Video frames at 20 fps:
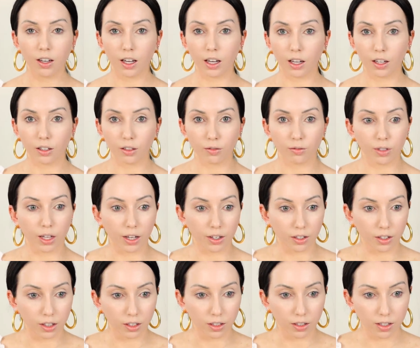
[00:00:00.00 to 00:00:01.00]
and
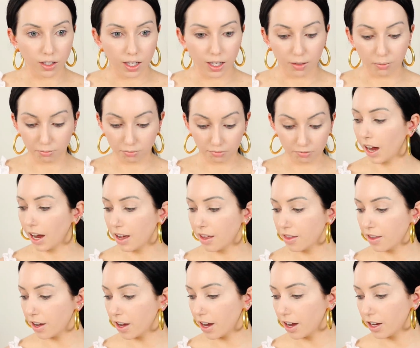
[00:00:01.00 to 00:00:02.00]
flattering on the skin. I
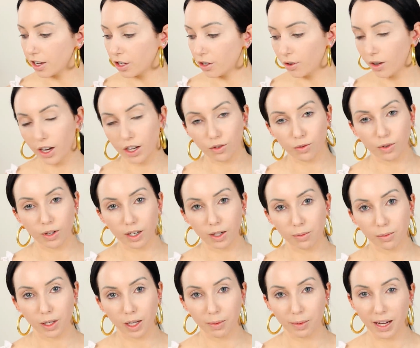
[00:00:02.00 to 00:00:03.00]
thought you guys were going to
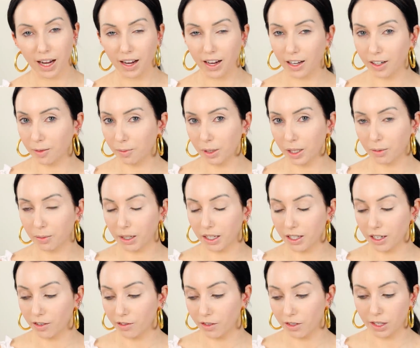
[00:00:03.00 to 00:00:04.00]
play me. I kind of played
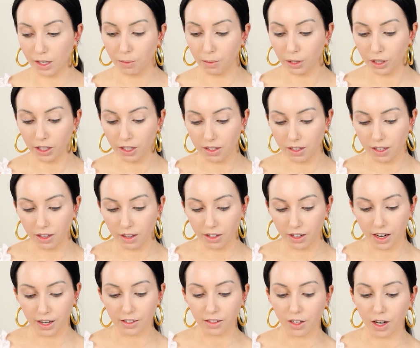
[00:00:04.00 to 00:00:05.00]
myself because I put this in there
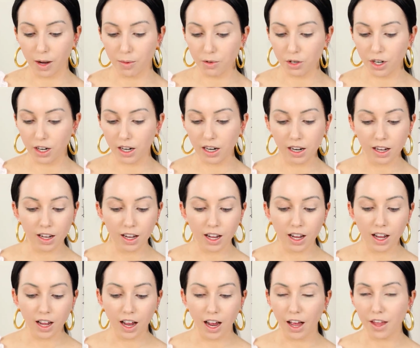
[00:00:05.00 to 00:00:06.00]
as an option.
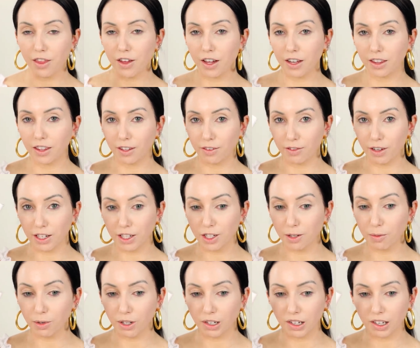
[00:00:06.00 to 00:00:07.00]
I thought the
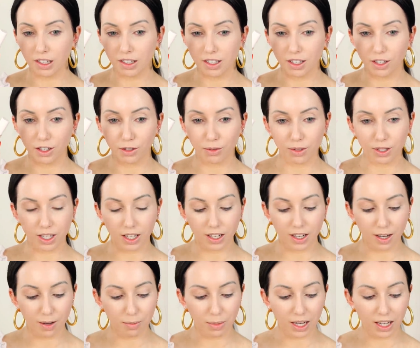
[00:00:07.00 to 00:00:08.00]
Fenty Beauty Concealer was going to
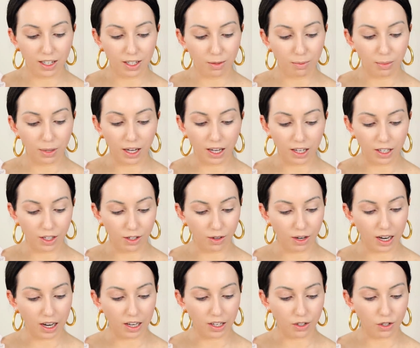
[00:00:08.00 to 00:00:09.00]
get picked, but you
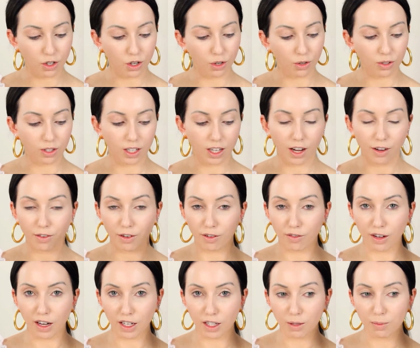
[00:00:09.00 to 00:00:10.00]
guys chose the Cover
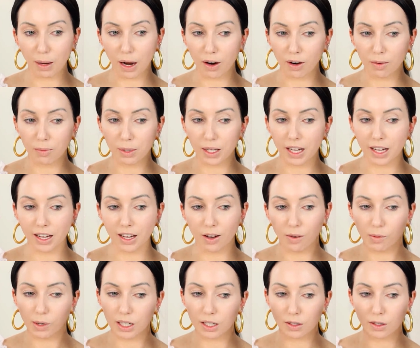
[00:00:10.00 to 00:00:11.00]
F X Power Play.
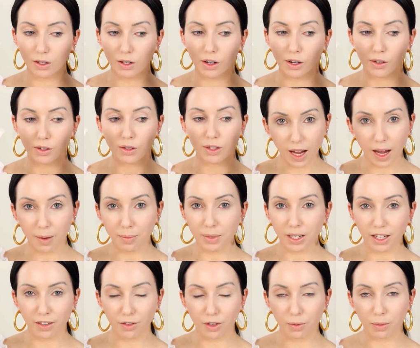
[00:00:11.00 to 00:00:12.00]
It was close. I'm going
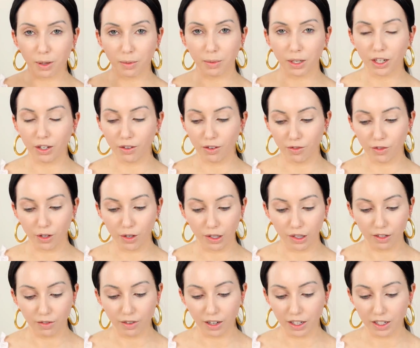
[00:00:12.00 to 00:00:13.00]
to give you my mini review
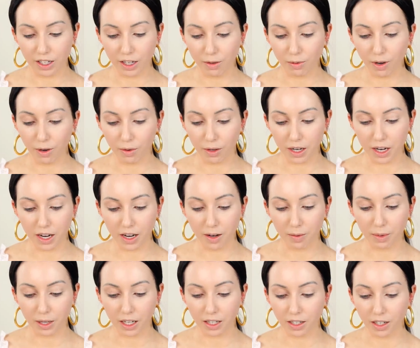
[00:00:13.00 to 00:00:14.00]
on the Fenty while we're here
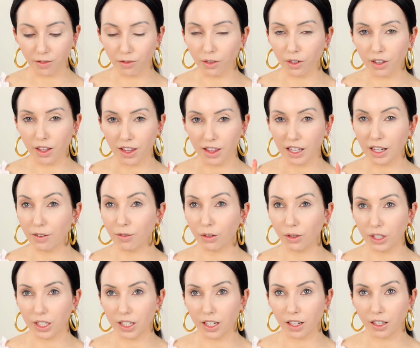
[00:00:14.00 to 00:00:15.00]
because I've, I think I've
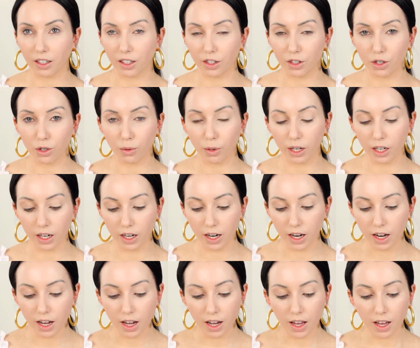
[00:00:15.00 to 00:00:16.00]
only done it on Twitter.
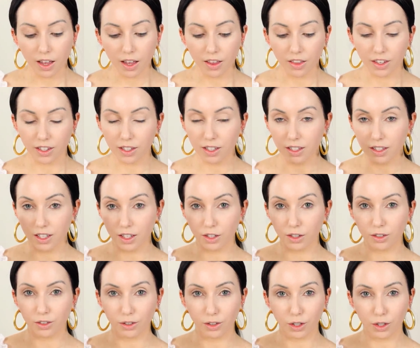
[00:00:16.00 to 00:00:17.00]
This
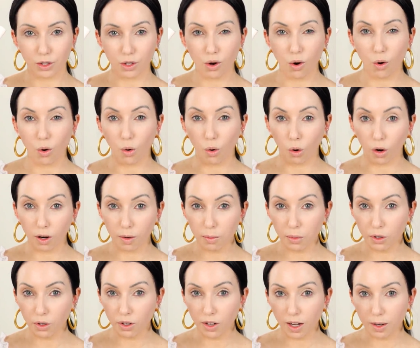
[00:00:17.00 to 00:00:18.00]
concealer looks
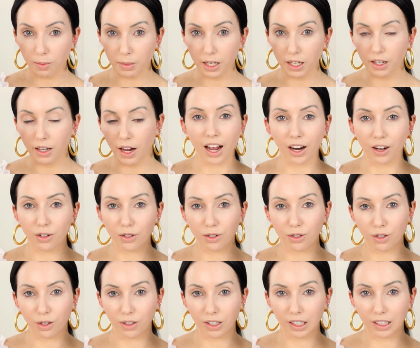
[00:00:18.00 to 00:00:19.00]
horrible on me. I also
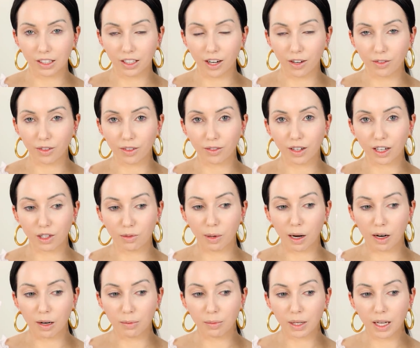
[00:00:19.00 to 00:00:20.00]
don't like the Cover F X
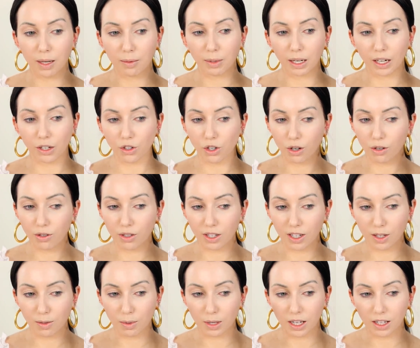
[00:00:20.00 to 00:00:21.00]
Power Play, but I chose
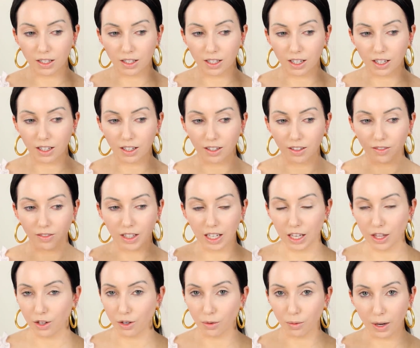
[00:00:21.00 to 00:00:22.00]
these because
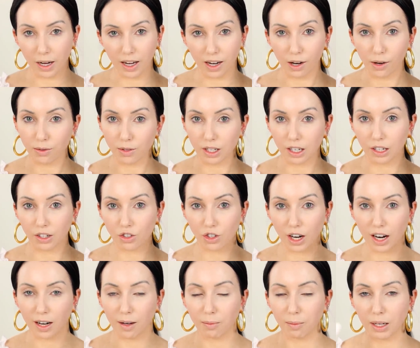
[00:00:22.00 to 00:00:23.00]
either way, I was going to
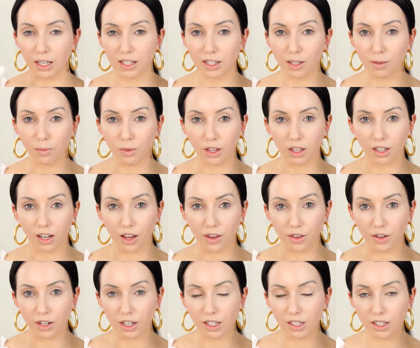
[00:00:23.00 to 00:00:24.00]
try and mix them with
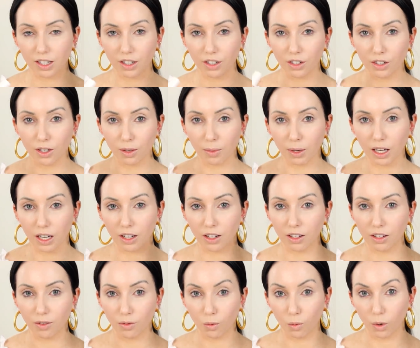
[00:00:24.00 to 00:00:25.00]
another concealer to make
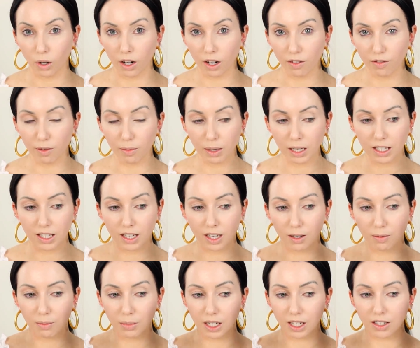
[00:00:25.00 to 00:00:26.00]
it work for my
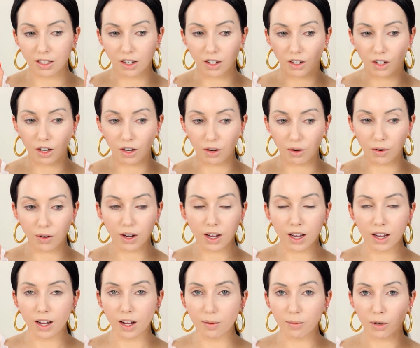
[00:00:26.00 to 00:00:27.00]
skin because I know
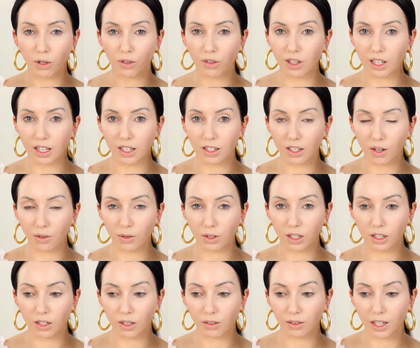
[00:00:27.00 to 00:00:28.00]
both of these I
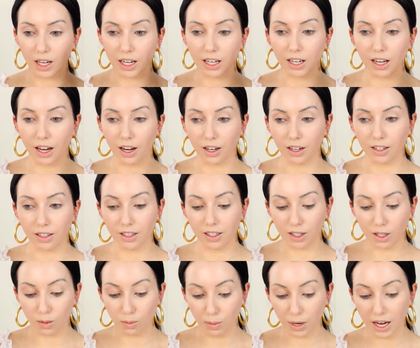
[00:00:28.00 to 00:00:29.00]
really don't like. I
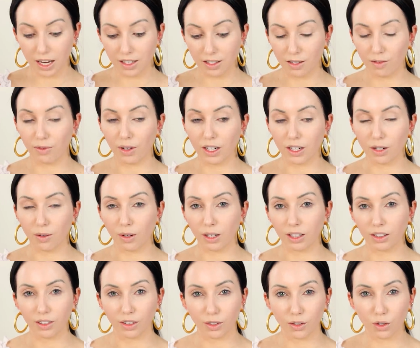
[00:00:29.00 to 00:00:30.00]
despise the Fenty one.
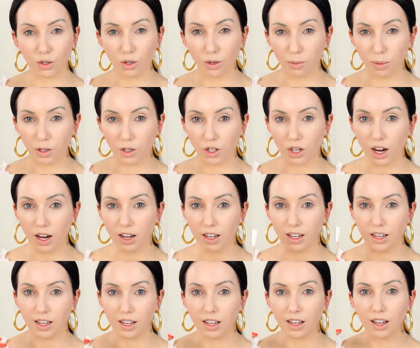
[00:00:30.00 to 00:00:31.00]
It looks super
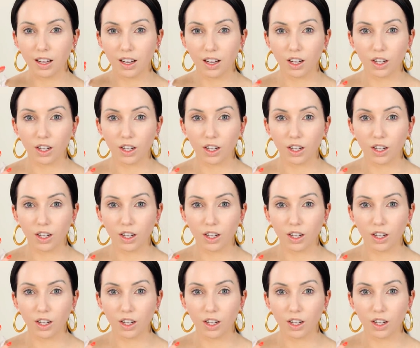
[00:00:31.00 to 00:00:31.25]
chalky,